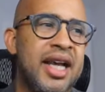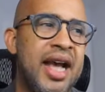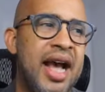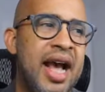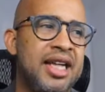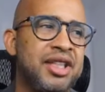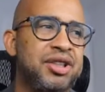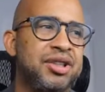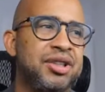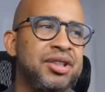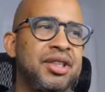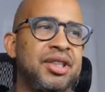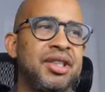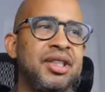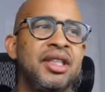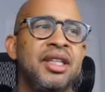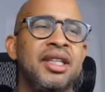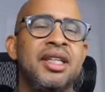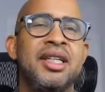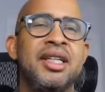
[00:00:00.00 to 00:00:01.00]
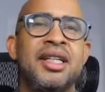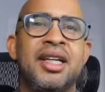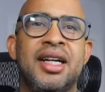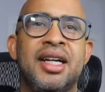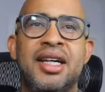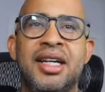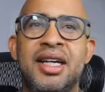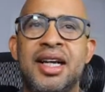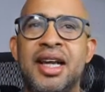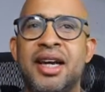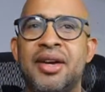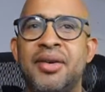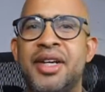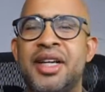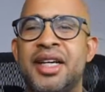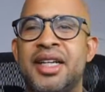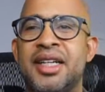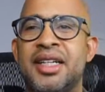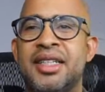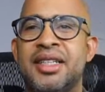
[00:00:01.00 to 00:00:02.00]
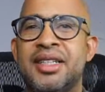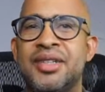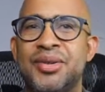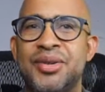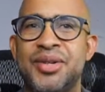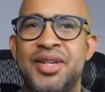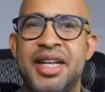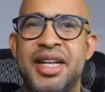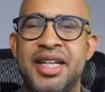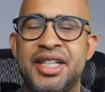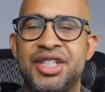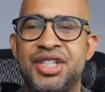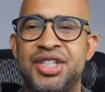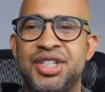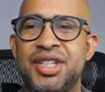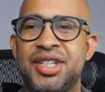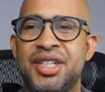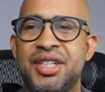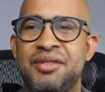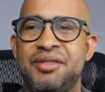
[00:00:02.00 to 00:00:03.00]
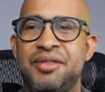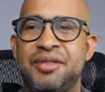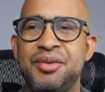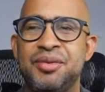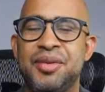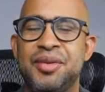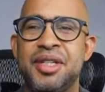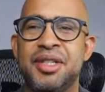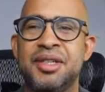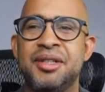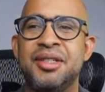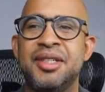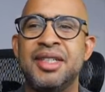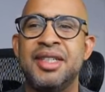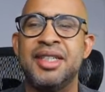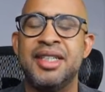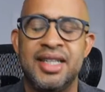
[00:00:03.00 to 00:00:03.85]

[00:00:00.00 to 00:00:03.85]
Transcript: Azure area or niche, if you will.